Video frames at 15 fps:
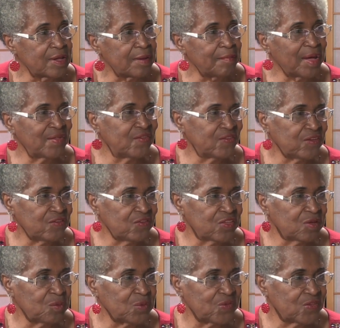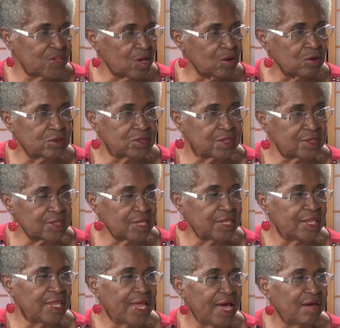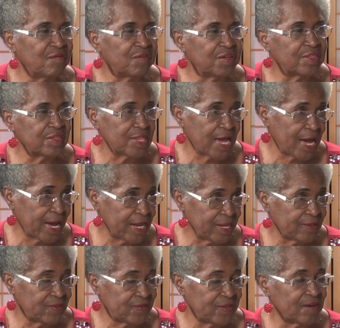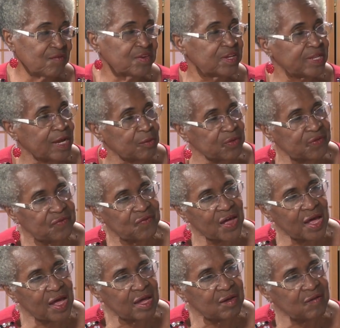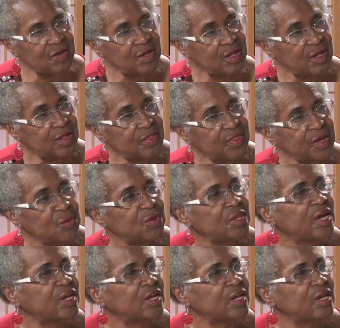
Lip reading: my sister was the oldest, 11, 9, and 7, and I was 5. They were not